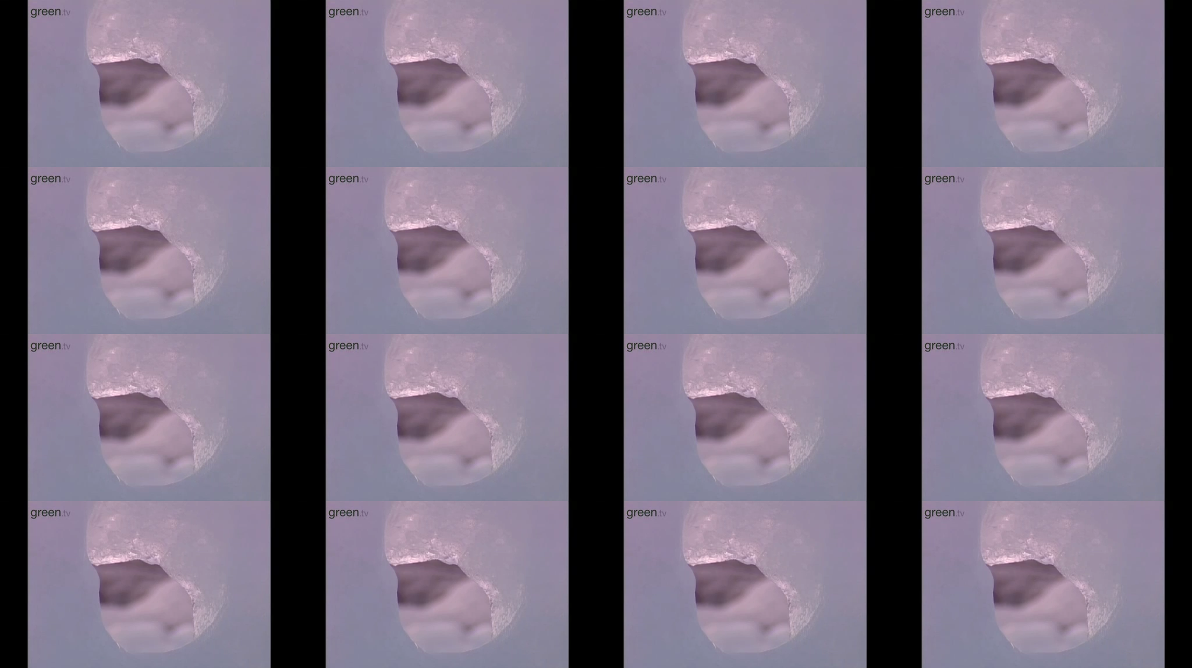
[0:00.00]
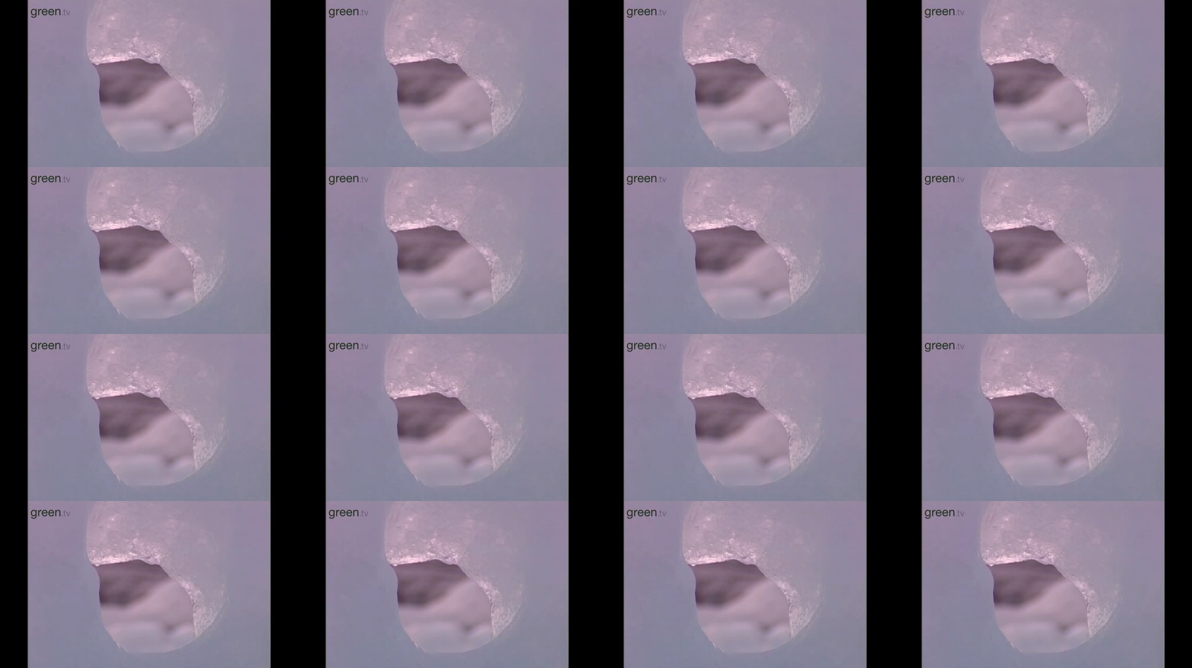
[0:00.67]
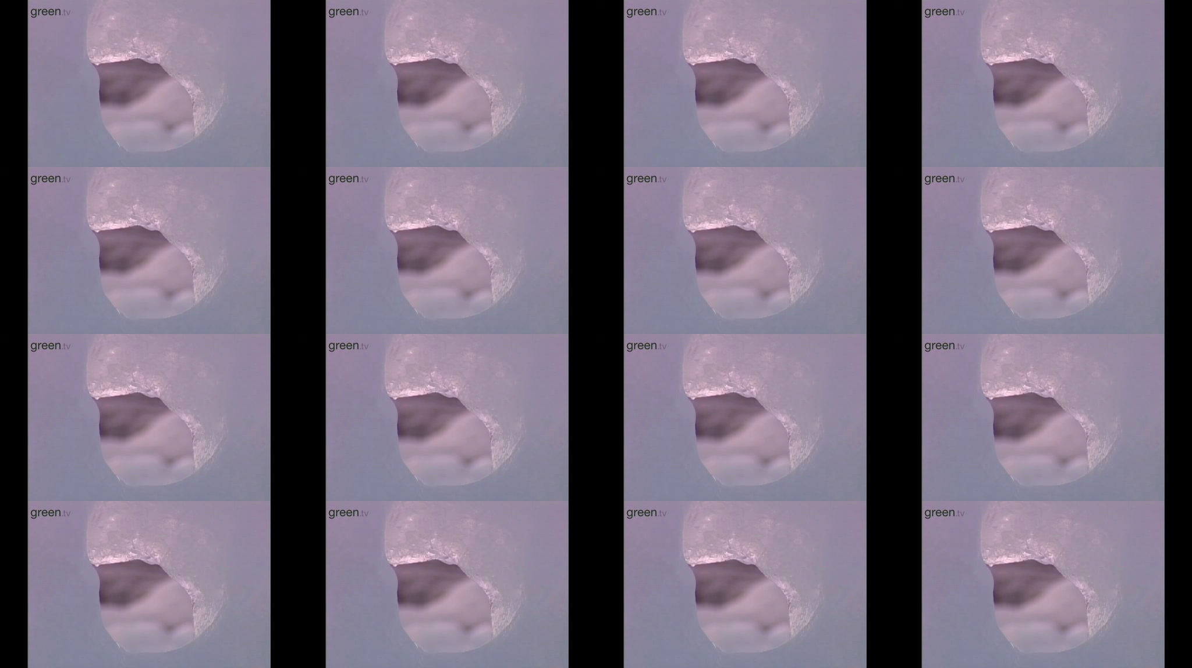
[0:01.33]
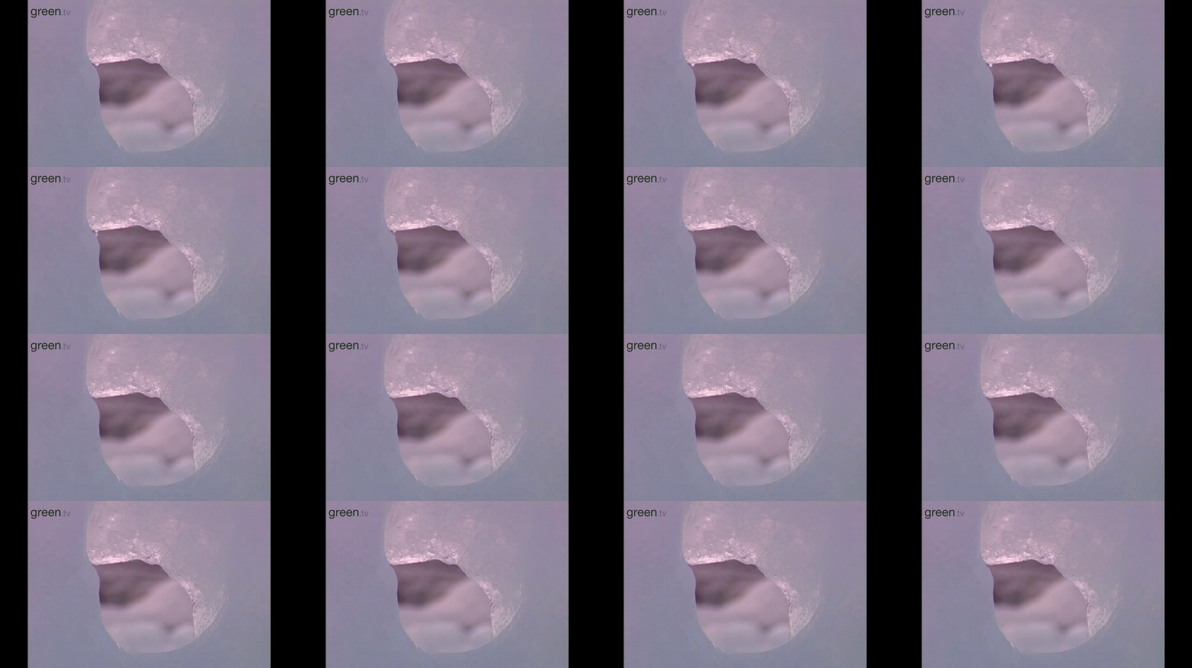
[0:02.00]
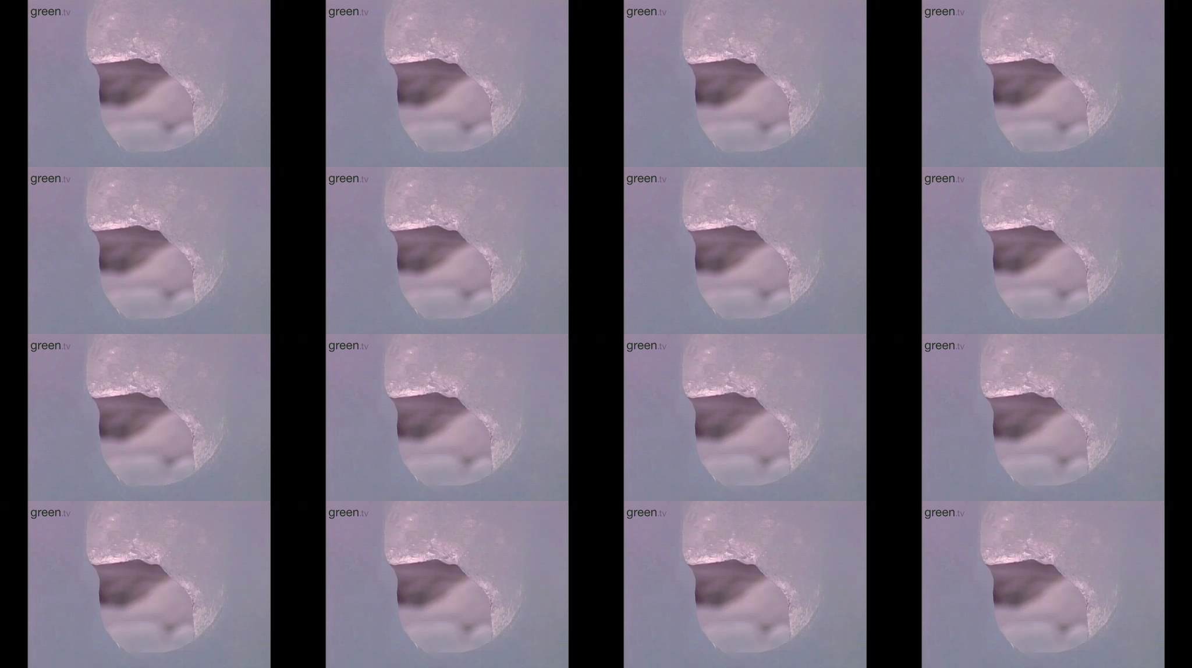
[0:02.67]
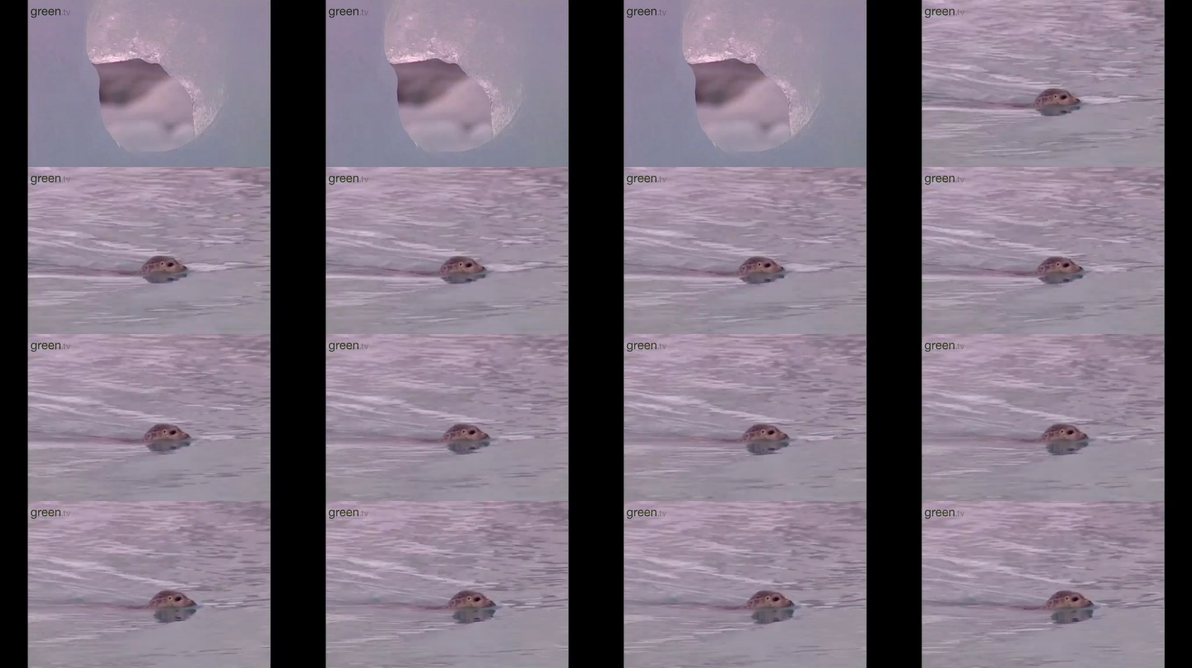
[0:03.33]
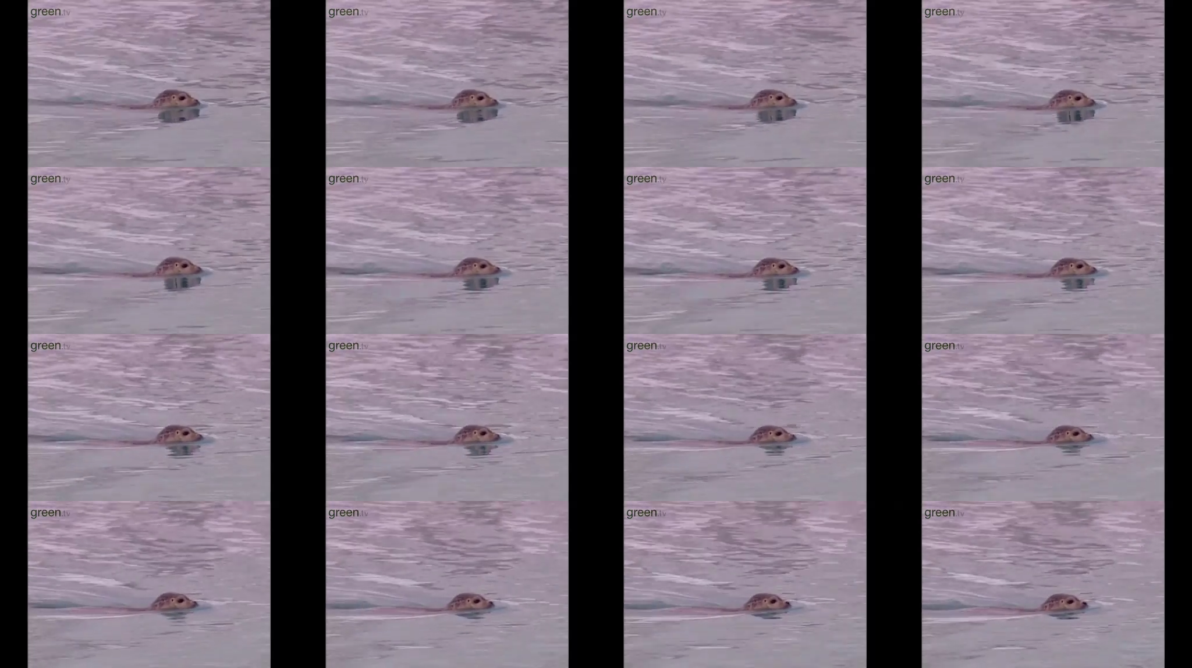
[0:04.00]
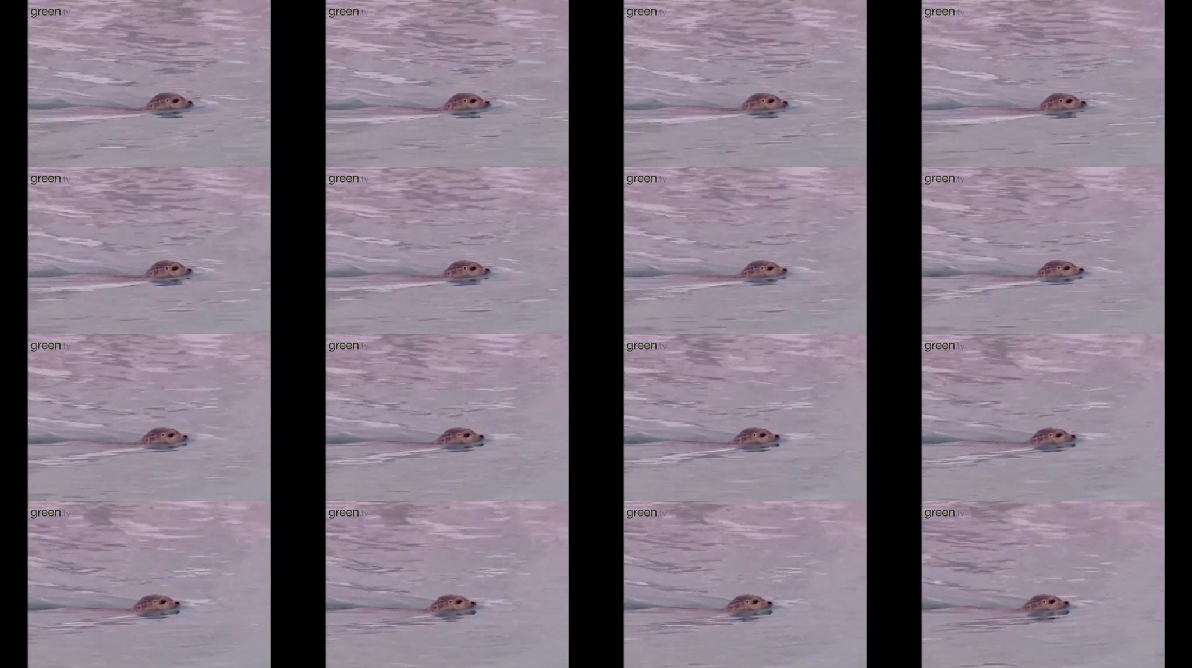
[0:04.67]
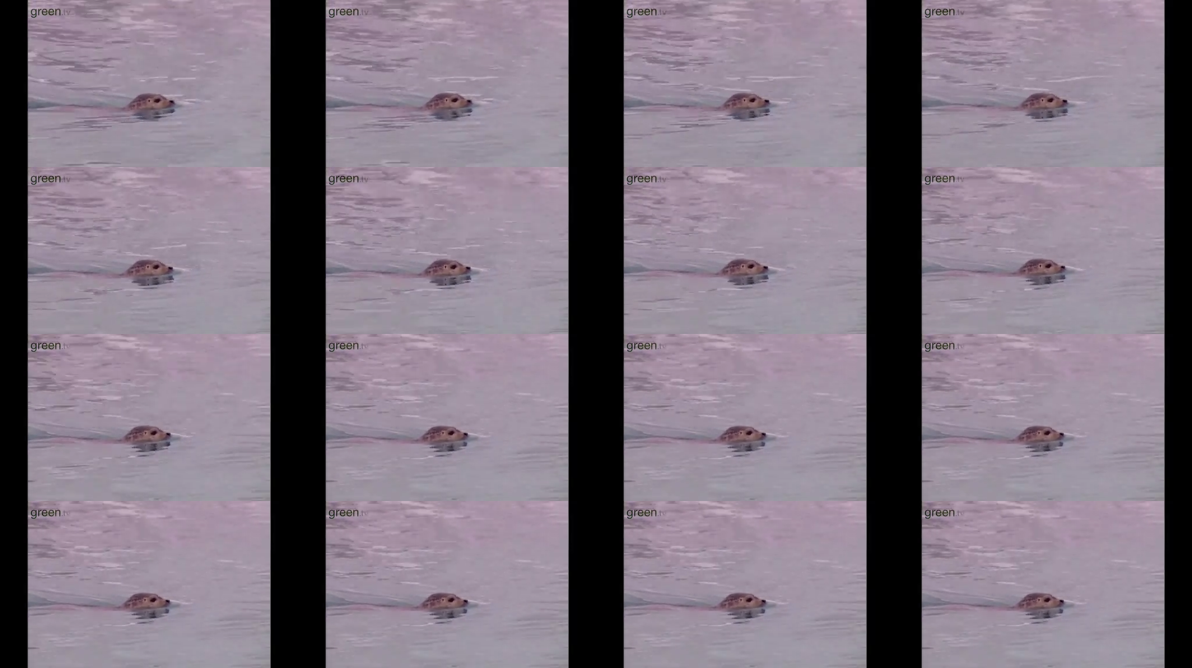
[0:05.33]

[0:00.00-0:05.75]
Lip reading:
[unreadable: no face in view]